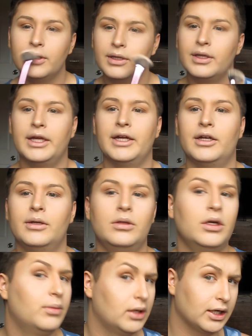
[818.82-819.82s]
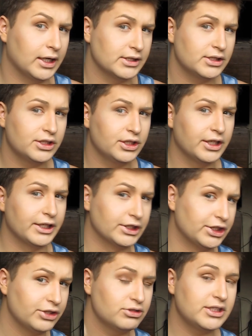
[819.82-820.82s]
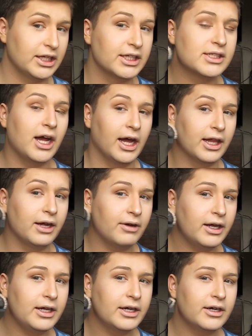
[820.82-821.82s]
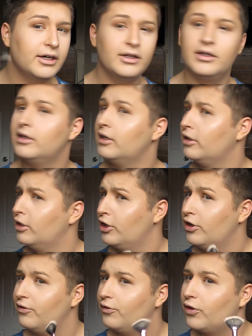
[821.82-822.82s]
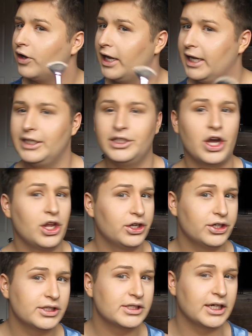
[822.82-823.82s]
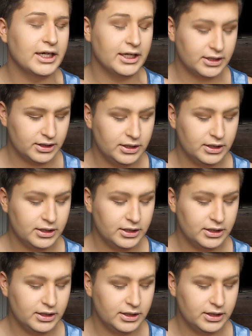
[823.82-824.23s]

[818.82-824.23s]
Like, come on guys. Like, do you see this highlight right here? For $8. Like,